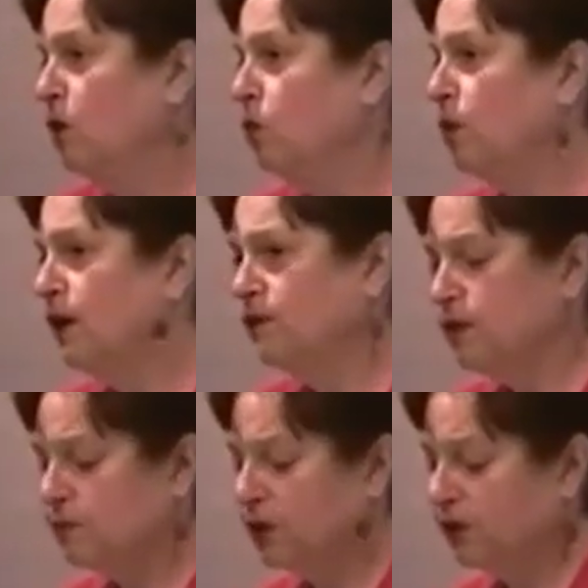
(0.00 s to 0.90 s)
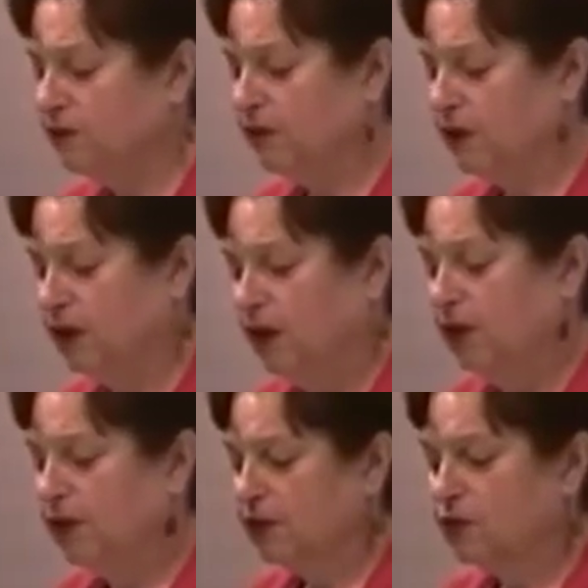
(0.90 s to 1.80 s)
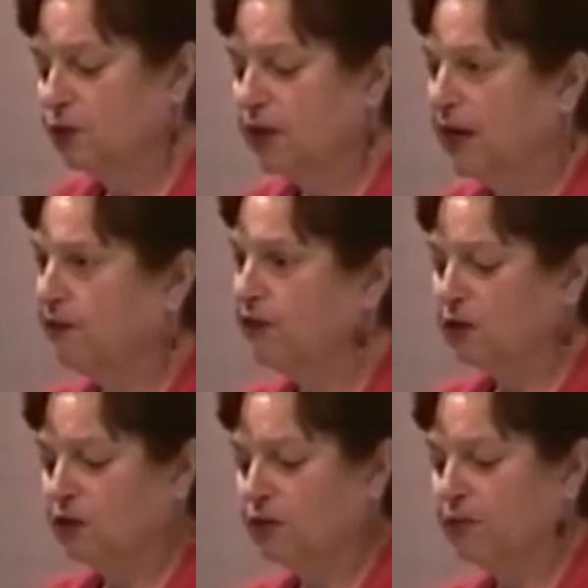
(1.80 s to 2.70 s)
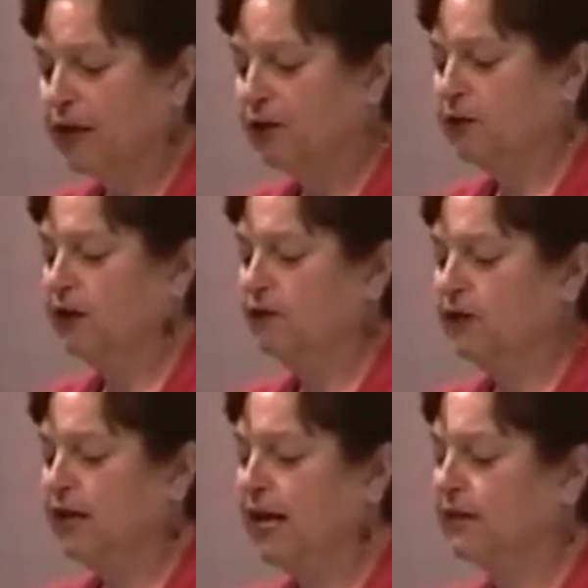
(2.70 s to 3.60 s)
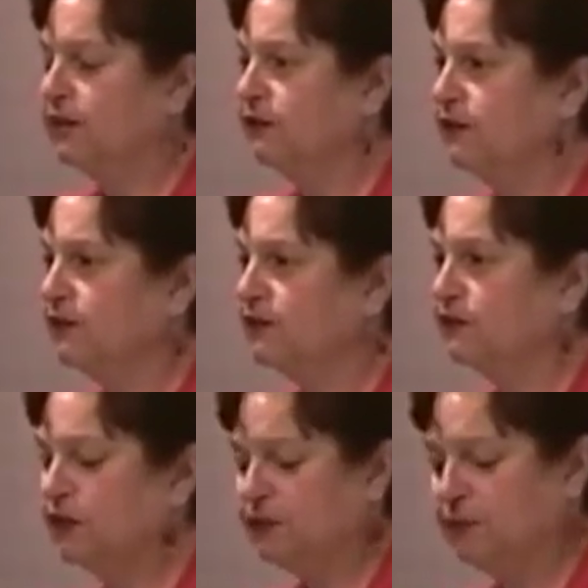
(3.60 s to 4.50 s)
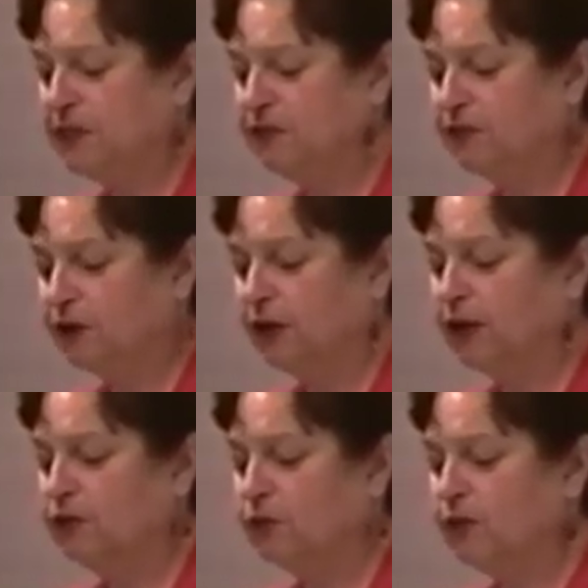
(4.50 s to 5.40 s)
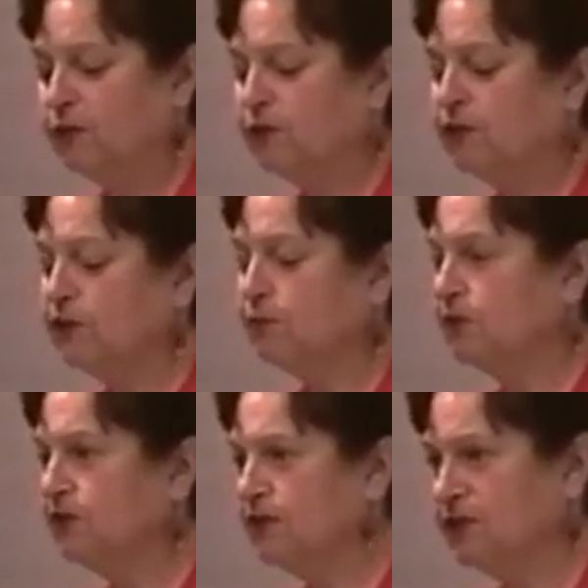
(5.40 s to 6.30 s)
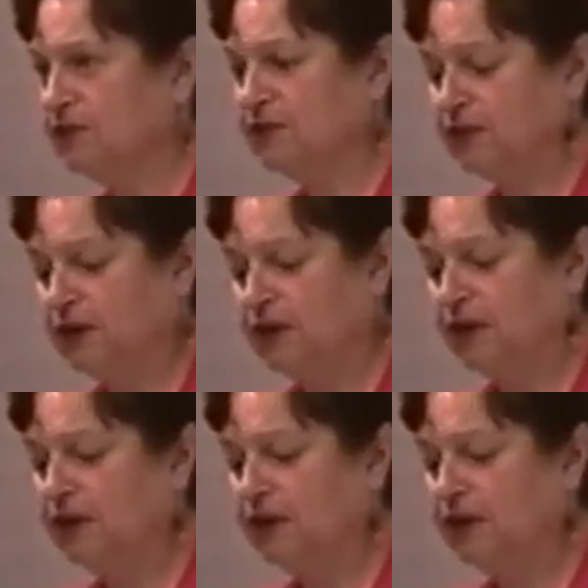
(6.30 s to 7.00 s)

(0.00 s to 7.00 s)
Whatever the motive, those who would have the earthbound govern the activities of the spacefaring agree with the superstitious on a